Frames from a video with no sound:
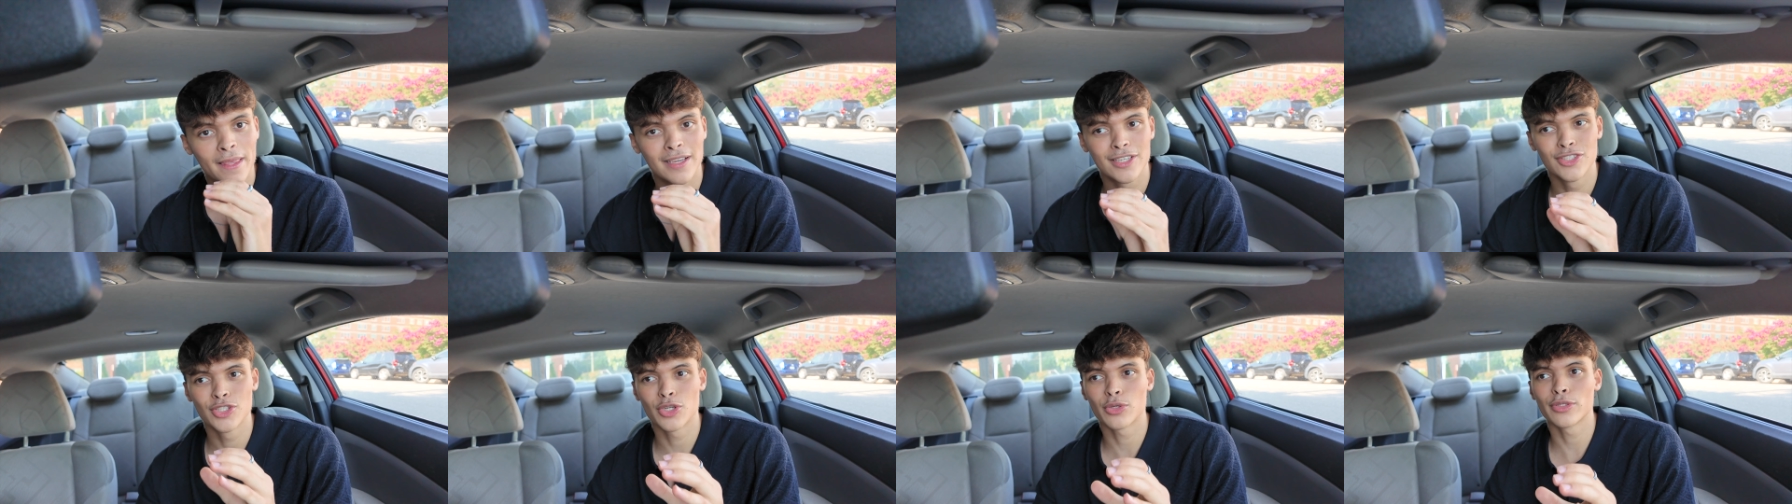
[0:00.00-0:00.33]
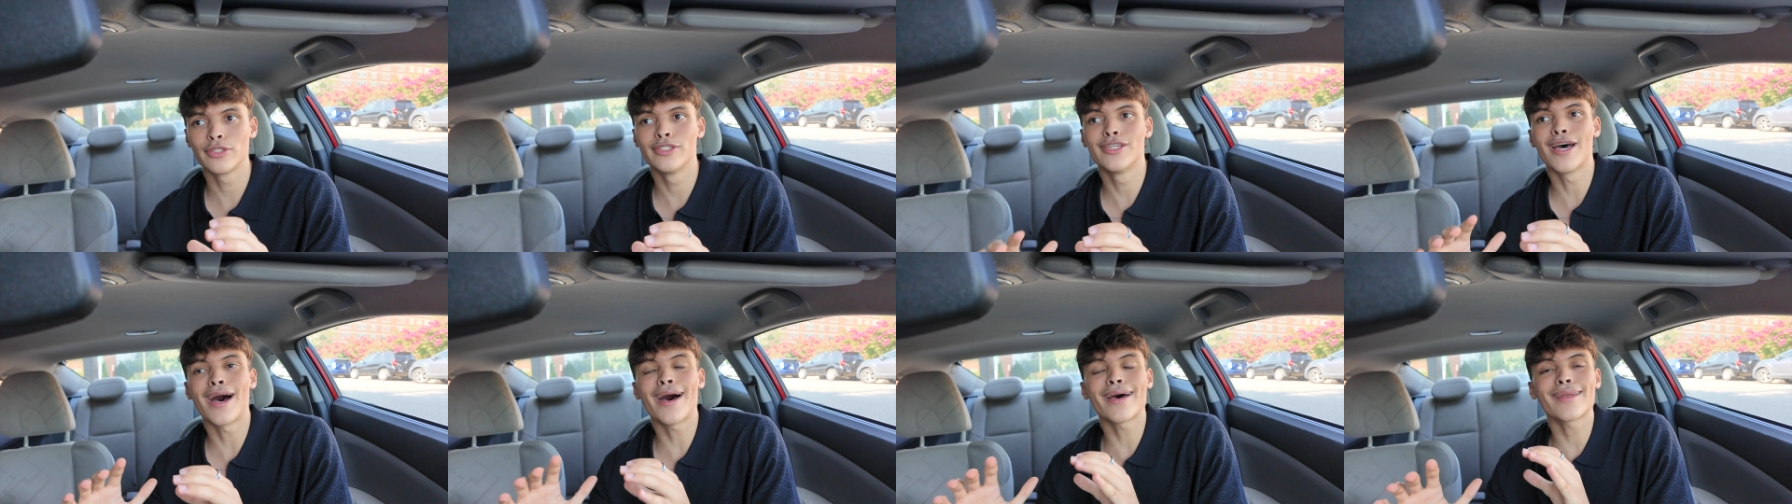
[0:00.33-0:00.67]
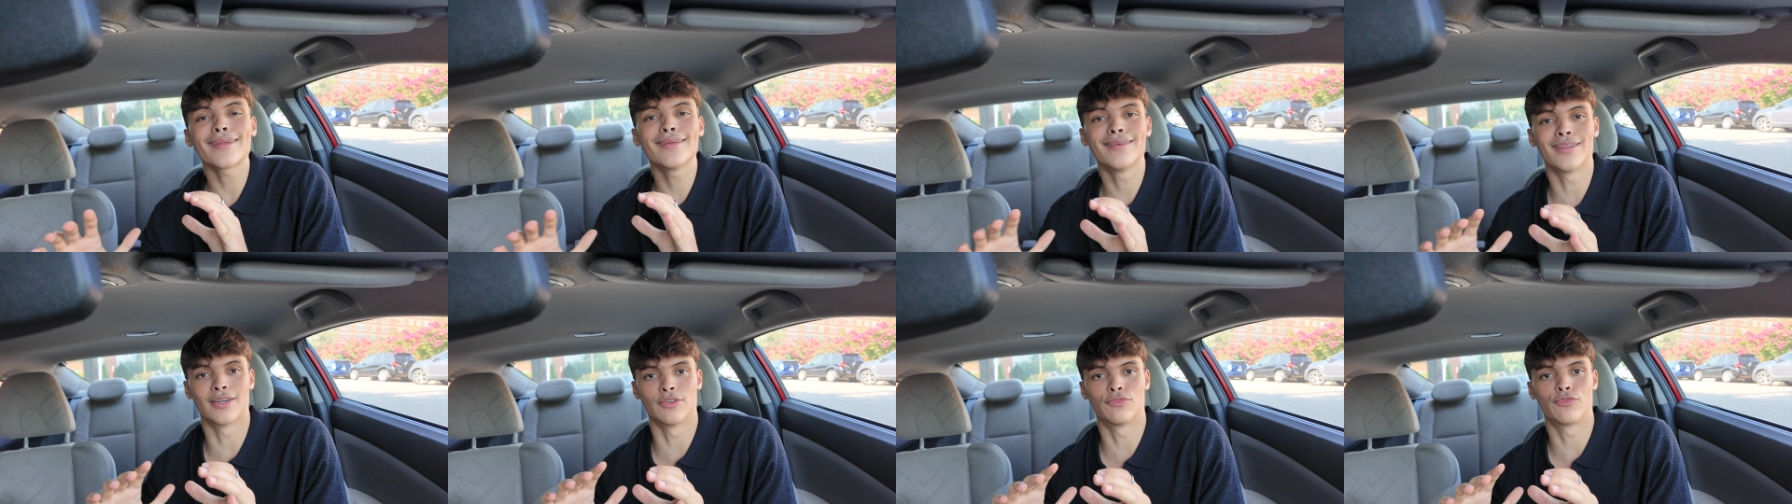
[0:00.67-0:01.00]
You know, not
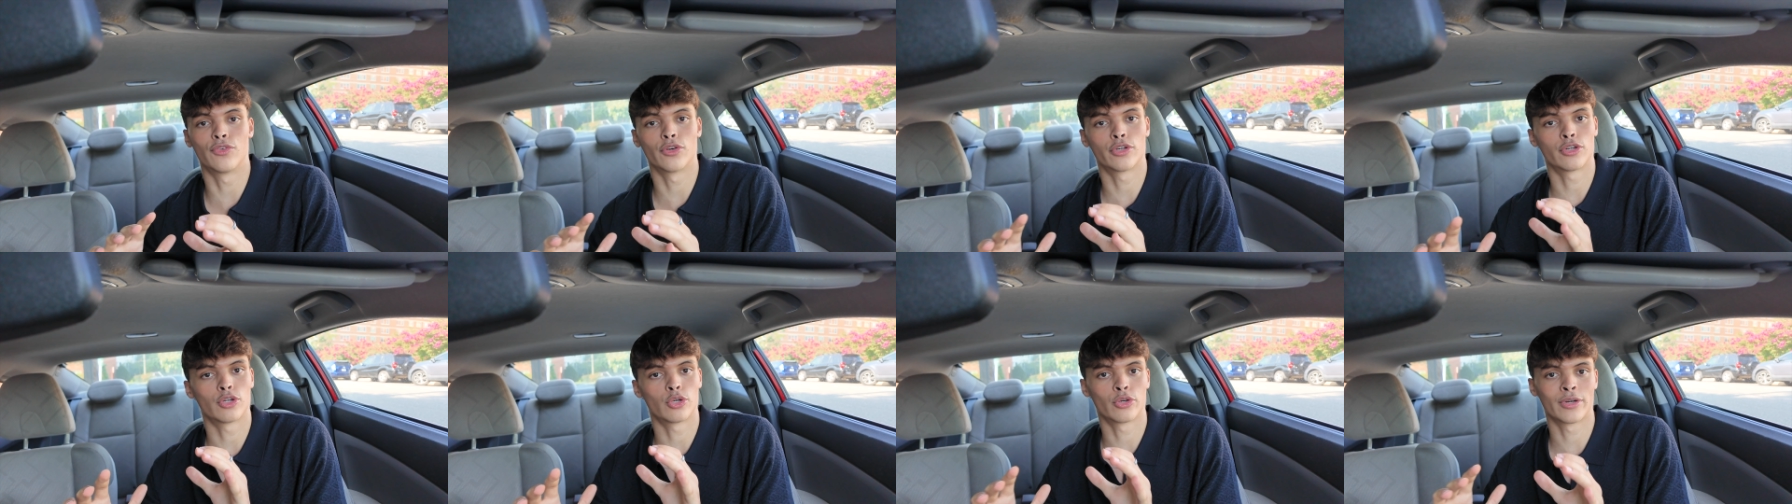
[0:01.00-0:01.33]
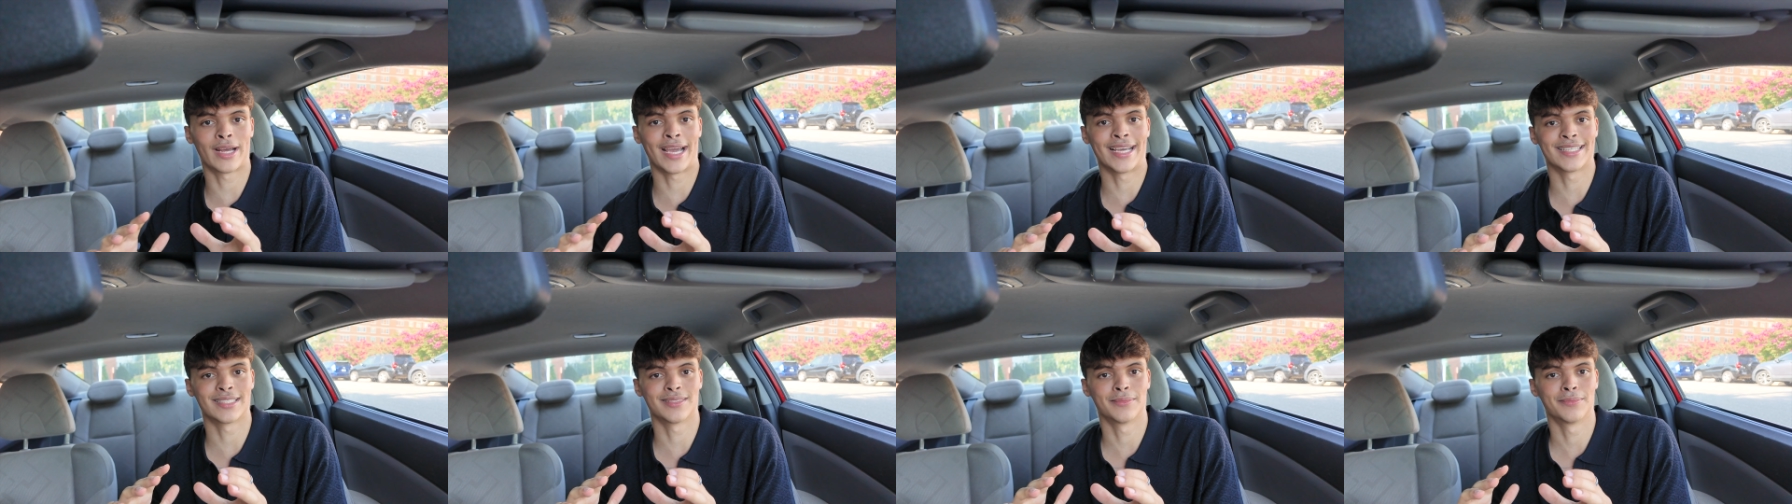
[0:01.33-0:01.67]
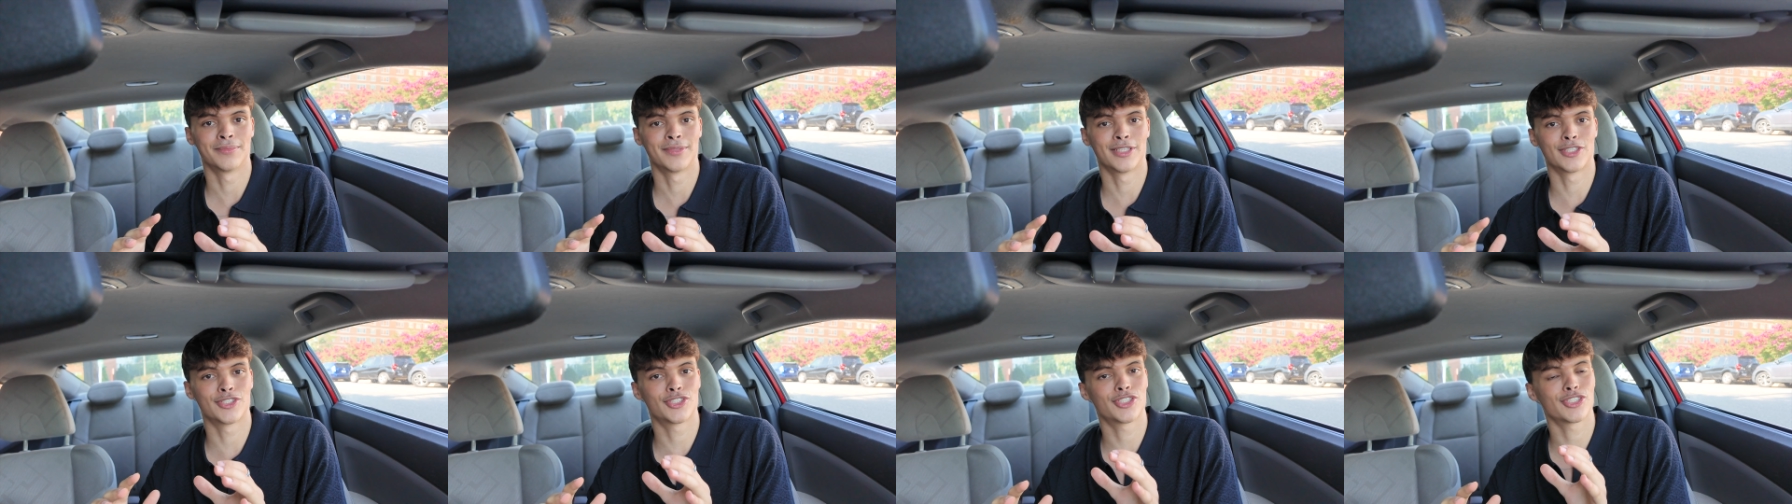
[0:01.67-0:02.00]
enough for an
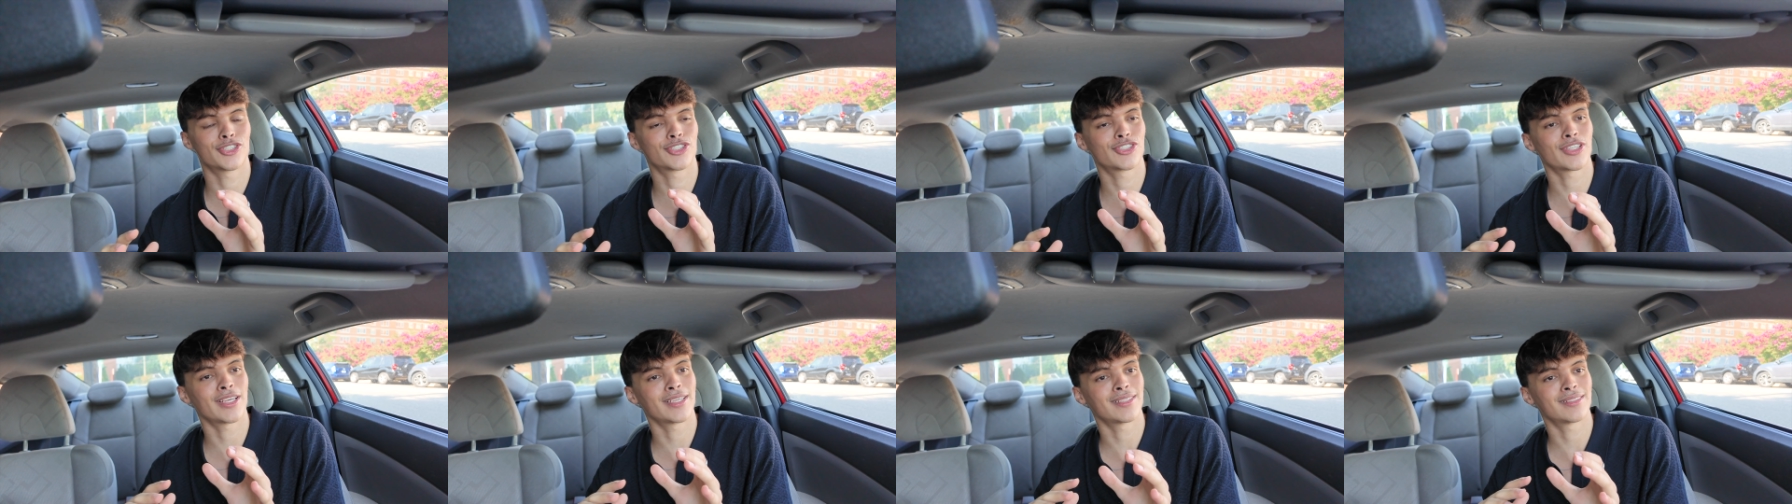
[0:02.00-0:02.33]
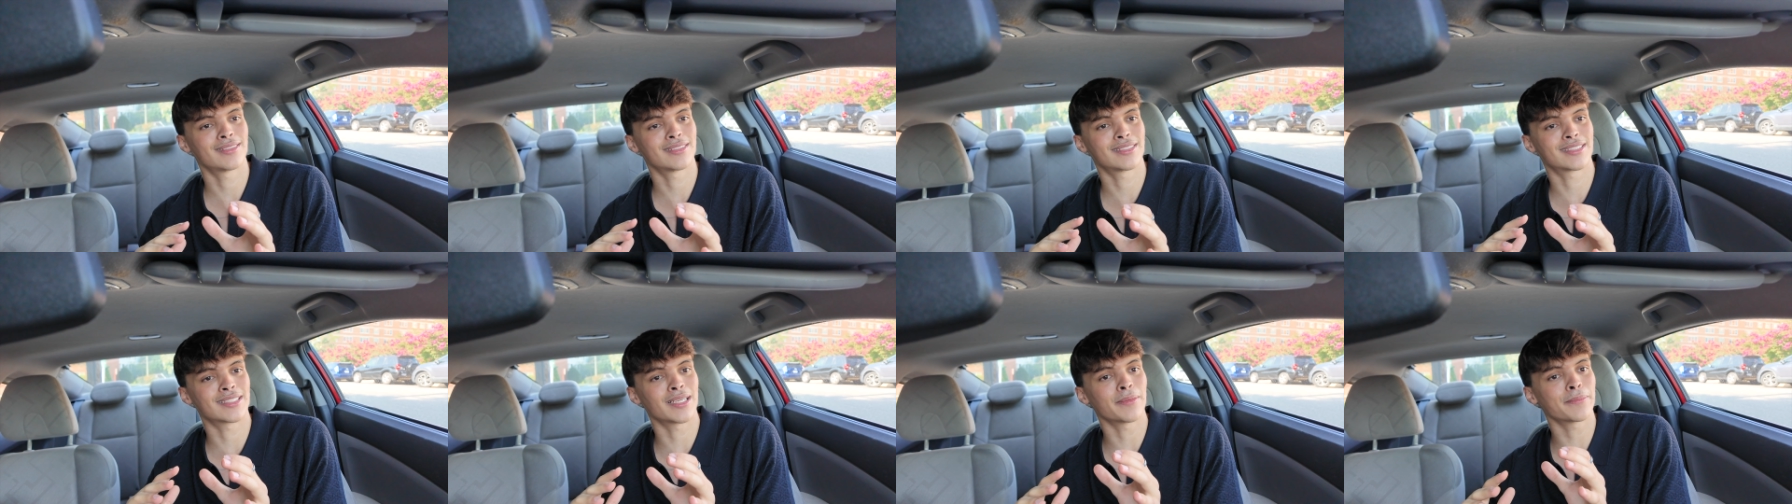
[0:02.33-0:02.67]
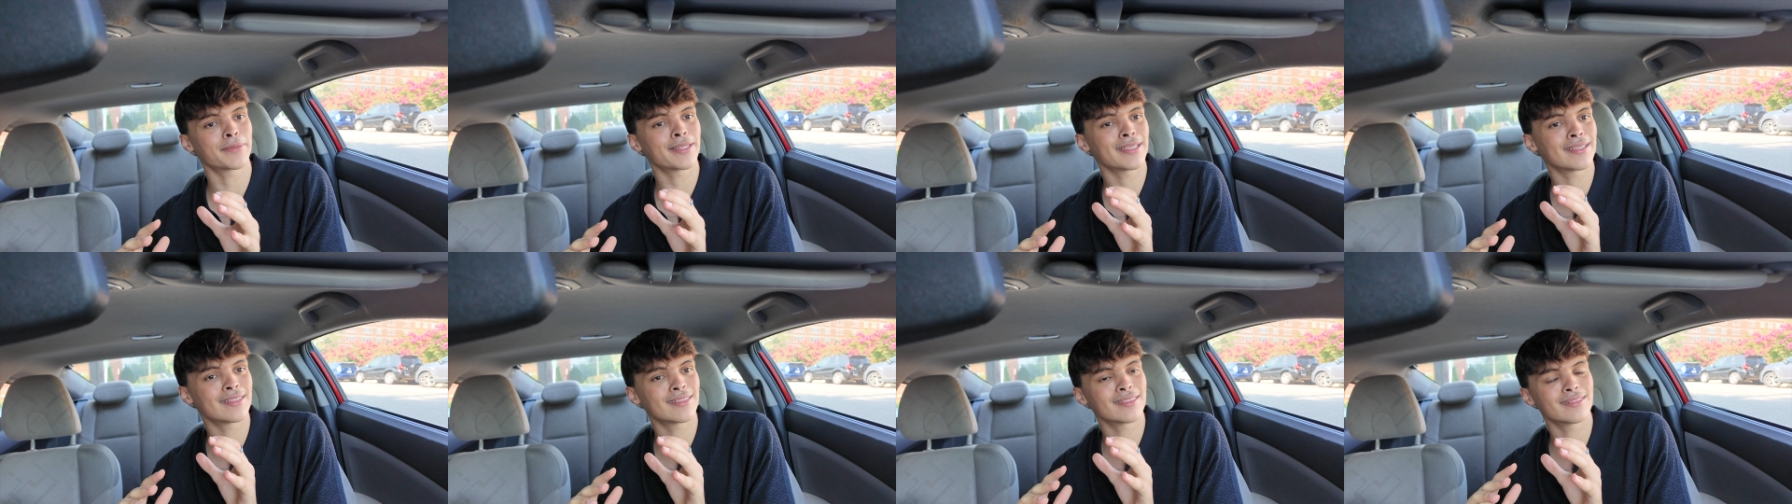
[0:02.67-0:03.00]
orgasm. There's just like
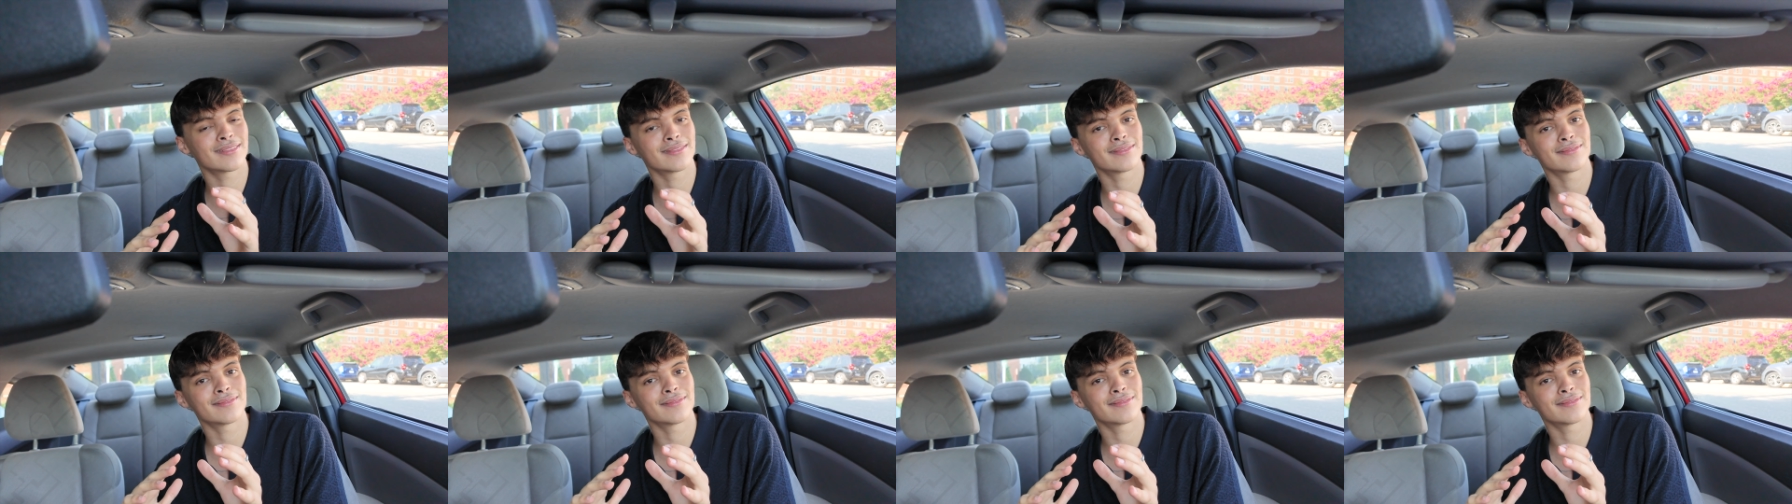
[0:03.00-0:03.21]
something